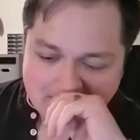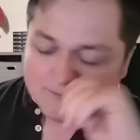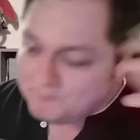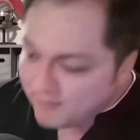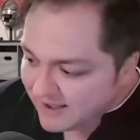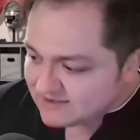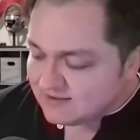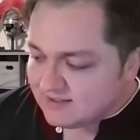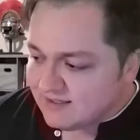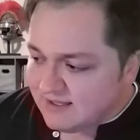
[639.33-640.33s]

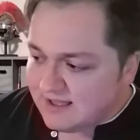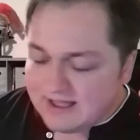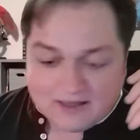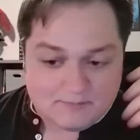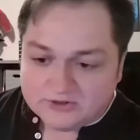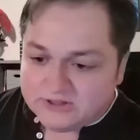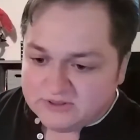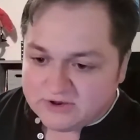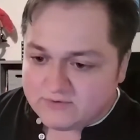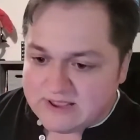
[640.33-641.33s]
But I
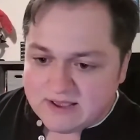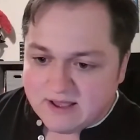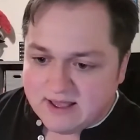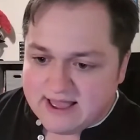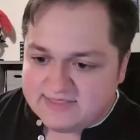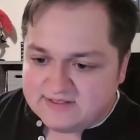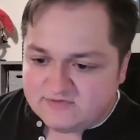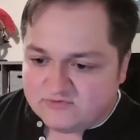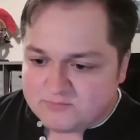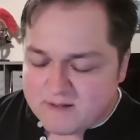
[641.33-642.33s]
completely agree. I think
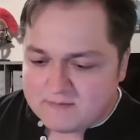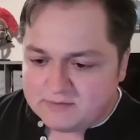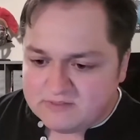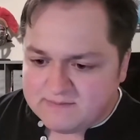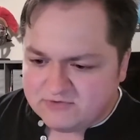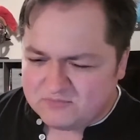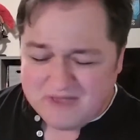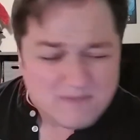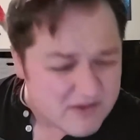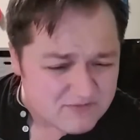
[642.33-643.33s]
this is probably the best one,
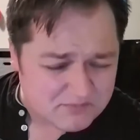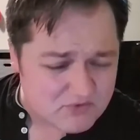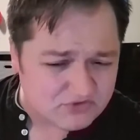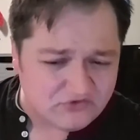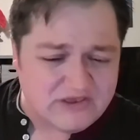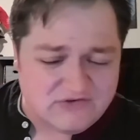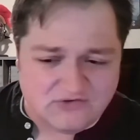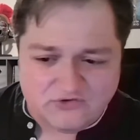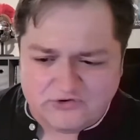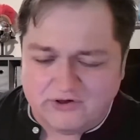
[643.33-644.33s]
maybe of both
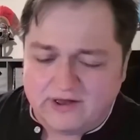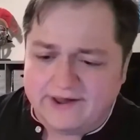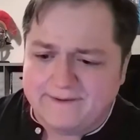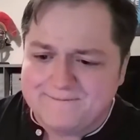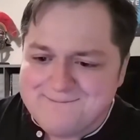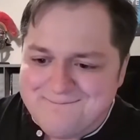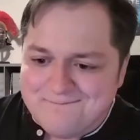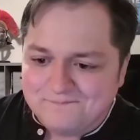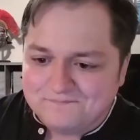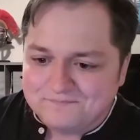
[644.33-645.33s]
seasons.
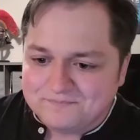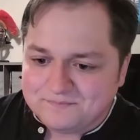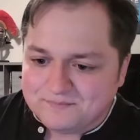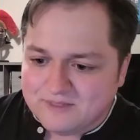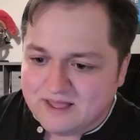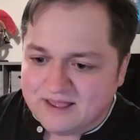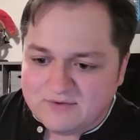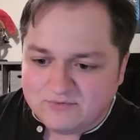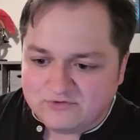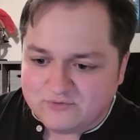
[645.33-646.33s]

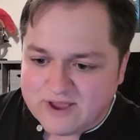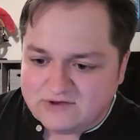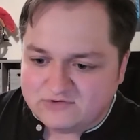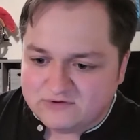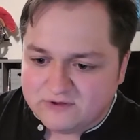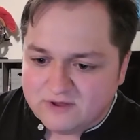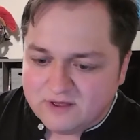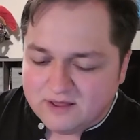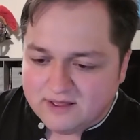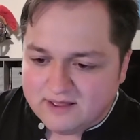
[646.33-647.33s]
It was great.
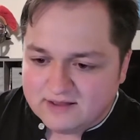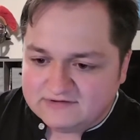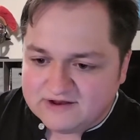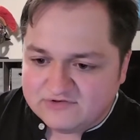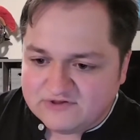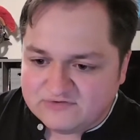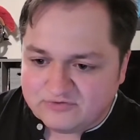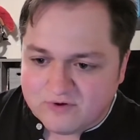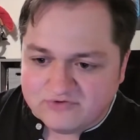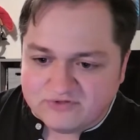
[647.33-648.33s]
Dennis says,
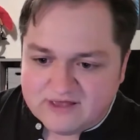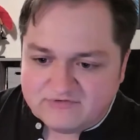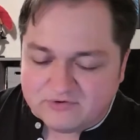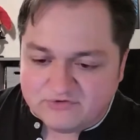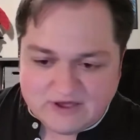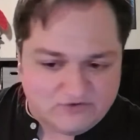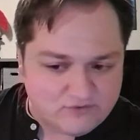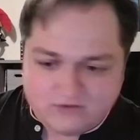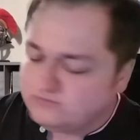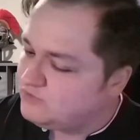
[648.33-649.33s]
if Thrawn's alive, so is
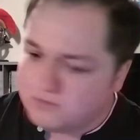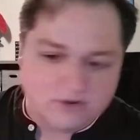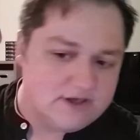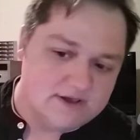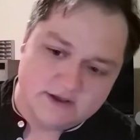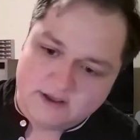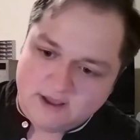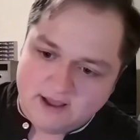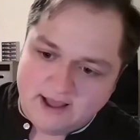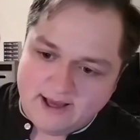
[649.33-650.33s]
Ezra. Totally.
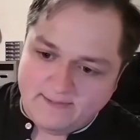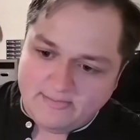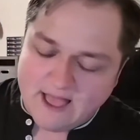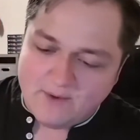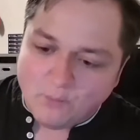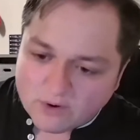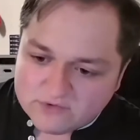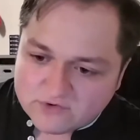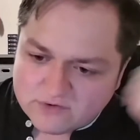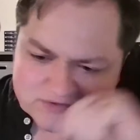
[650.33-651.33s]
I
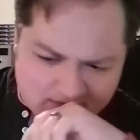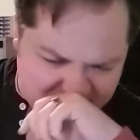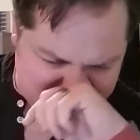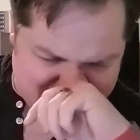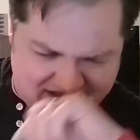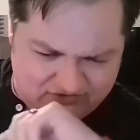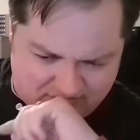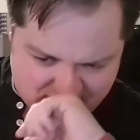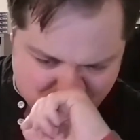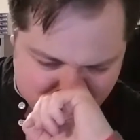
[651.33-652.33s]
wonder, there was an
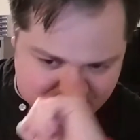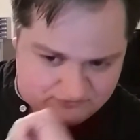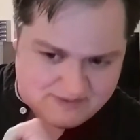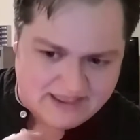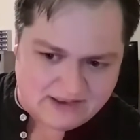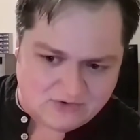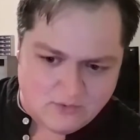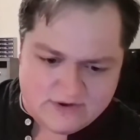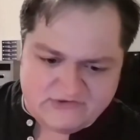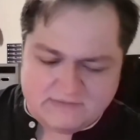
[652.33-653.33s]
actor who was making
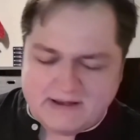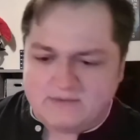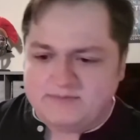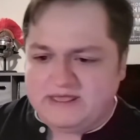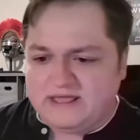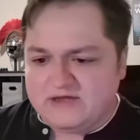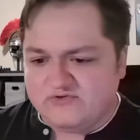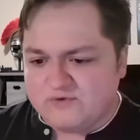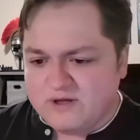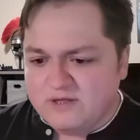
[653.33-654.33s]
noise about being
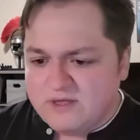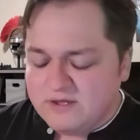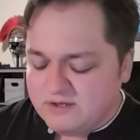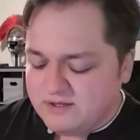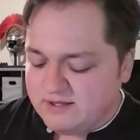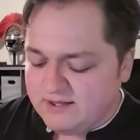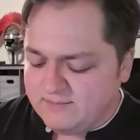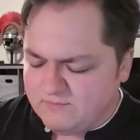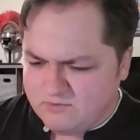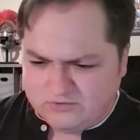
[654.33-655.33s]
Ezra
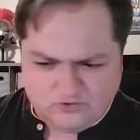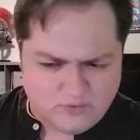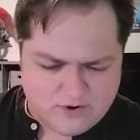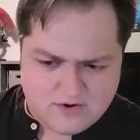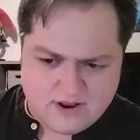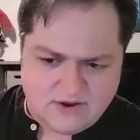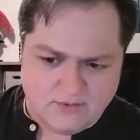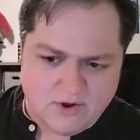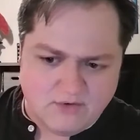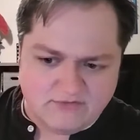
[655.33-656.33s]
on Twitter. I
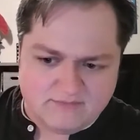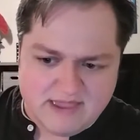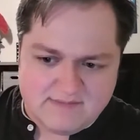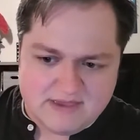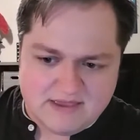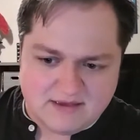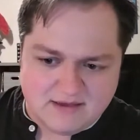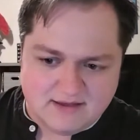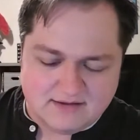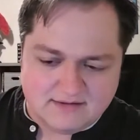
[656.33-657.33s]
don't know if maybe
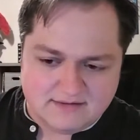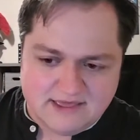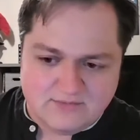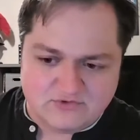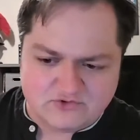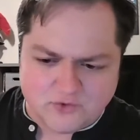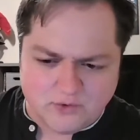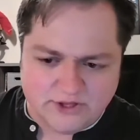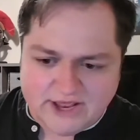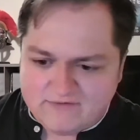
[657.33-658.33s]
he was
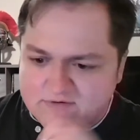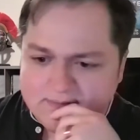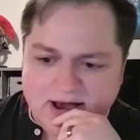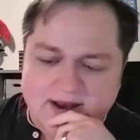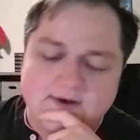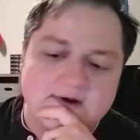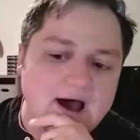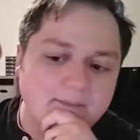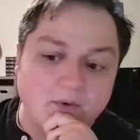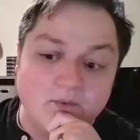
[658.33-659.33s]
trolling everybody or
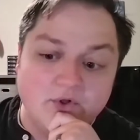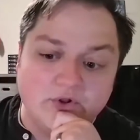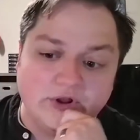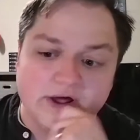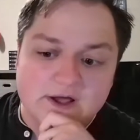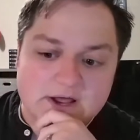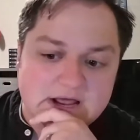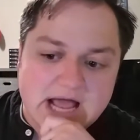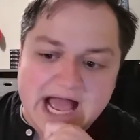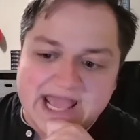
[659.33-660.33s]
not, but
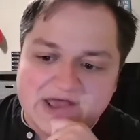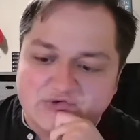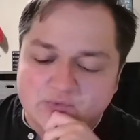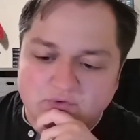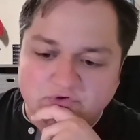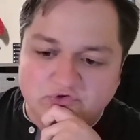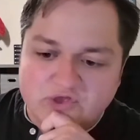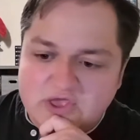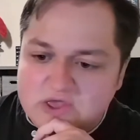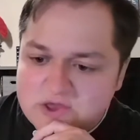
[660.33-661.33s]
I guess we'll
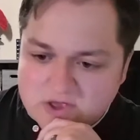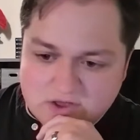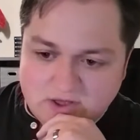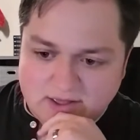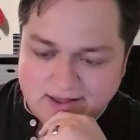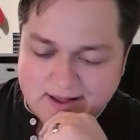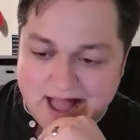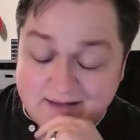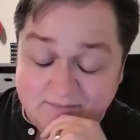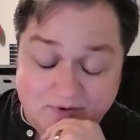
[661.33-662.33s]
see.
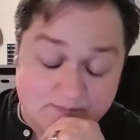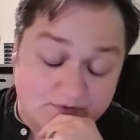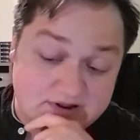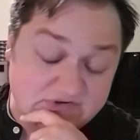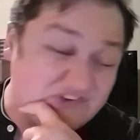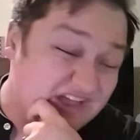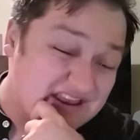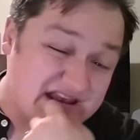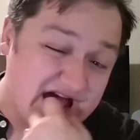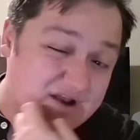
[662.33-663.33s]
I'm pretty
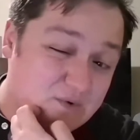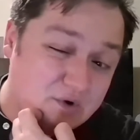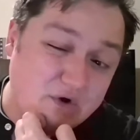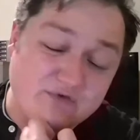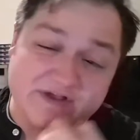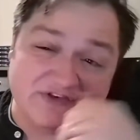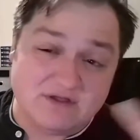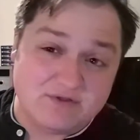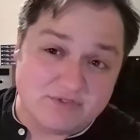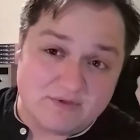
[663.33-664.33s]
excited. I don't know if that's
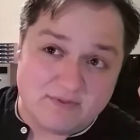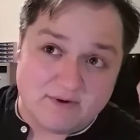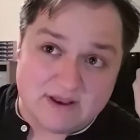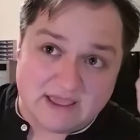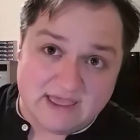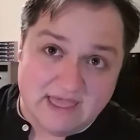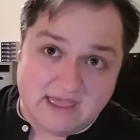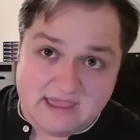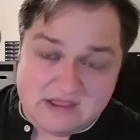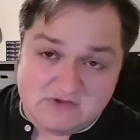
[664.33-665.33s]
another thing they're going to
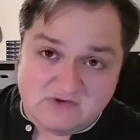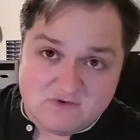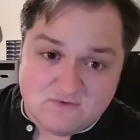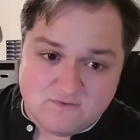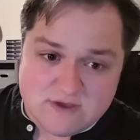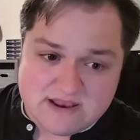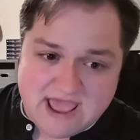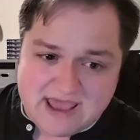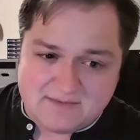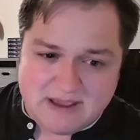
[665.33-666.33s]
kick into
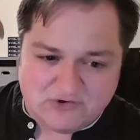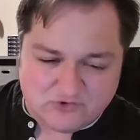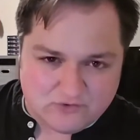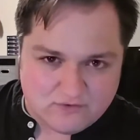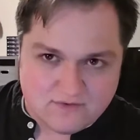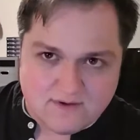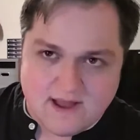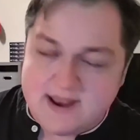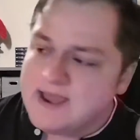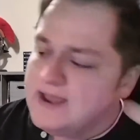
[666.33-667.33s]
animation or
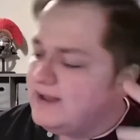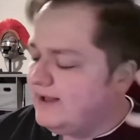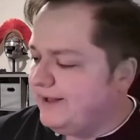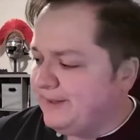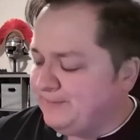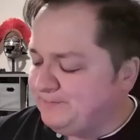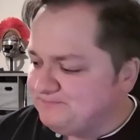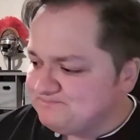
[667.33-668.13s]
not.